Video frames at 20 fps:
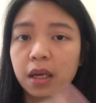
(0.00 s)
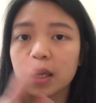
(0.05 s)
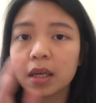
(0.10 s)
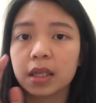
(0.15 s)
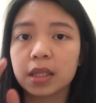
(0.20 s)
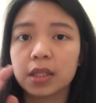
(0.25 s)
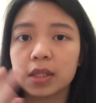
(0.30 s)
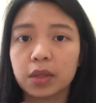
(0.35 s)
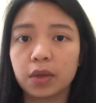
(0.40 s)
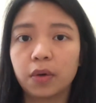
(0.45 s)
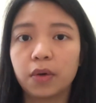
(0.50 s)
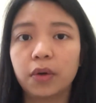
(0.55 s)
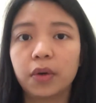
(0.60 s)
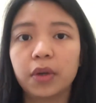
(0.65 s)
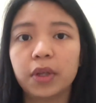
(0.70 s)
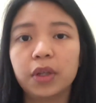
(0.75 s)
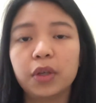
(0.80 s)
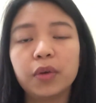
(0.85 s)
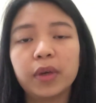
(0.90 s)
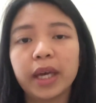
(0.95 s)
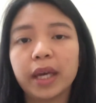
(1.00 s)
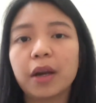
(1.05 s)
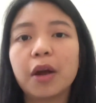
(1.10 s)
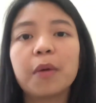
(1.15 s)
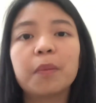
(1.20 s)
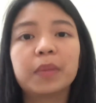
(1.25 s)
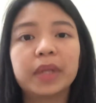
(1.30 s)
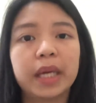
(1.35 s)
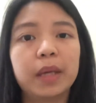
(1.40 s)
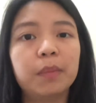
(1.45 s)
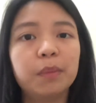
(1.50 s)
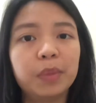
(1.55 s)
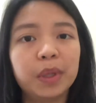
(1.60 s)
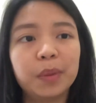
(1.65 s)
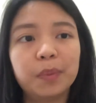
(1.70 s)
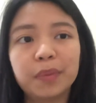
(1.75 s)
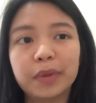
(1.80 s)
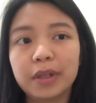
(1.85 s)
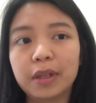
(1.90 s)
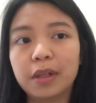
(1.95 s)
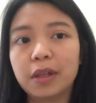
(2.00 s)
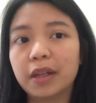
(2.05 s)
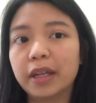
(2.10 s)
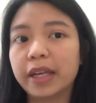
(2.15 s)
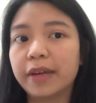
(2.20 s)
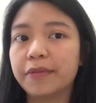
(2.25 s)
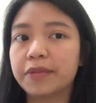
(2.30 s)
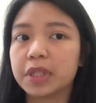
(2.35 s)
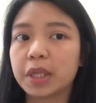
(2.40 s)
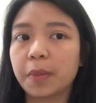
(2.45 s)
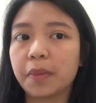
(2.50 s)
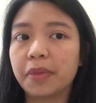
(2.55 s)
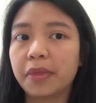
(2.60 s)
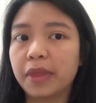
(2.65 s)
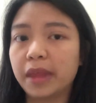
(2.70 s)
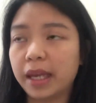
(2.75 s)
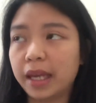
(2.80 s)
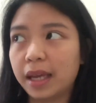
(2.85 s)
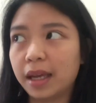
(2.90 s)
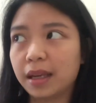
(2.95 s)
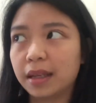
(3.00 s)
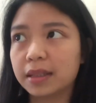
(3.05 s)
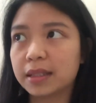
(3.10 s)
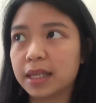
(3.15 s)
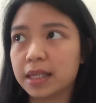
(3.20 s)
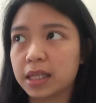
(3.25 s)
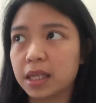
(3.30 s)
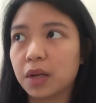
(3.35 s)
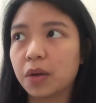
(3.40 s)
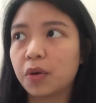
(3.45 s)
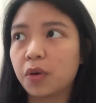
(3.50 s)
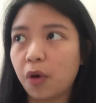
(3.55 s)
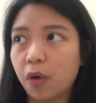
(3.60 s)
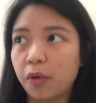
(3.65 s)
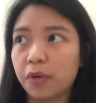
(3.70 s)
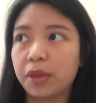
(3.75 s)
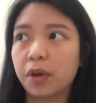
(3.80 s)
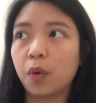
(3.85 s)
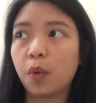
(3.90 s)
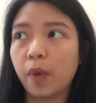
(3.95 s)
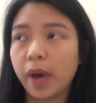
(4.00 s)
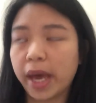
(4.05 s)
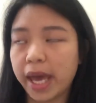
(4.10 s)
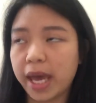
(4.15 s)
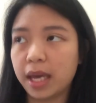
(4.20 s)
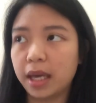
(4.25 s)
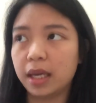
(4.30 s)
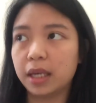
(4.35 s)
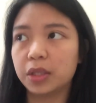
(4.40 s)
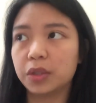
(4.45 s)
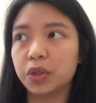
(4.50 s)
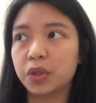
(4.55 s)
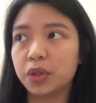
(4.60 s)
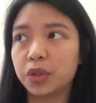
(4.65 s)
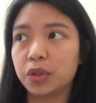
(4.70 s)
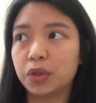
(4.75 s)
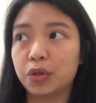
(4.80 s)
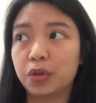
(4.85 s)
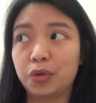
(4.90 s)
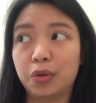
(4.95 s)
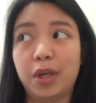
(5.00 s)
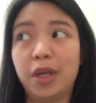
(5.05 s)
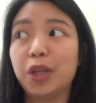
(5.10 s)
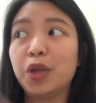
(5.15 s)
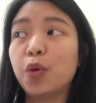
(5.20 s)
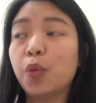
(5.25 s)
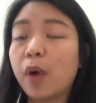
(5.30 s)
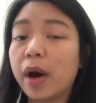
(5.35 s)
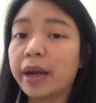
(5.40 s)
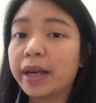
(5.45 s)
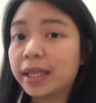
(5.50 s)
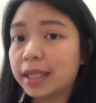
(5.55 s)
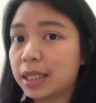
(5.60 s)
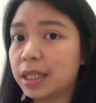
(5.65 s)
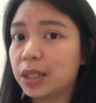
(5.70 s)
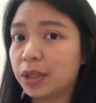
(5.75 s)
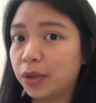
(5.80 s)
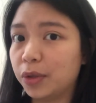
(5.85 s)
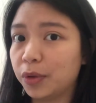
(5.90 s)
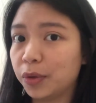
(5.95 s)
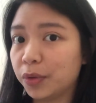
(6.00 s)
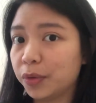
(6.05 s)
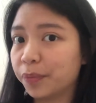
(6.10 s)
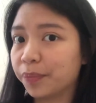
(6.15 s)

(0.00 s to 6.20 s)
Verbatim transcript: So you cannot blame people if something doesn't go the way it you want it to.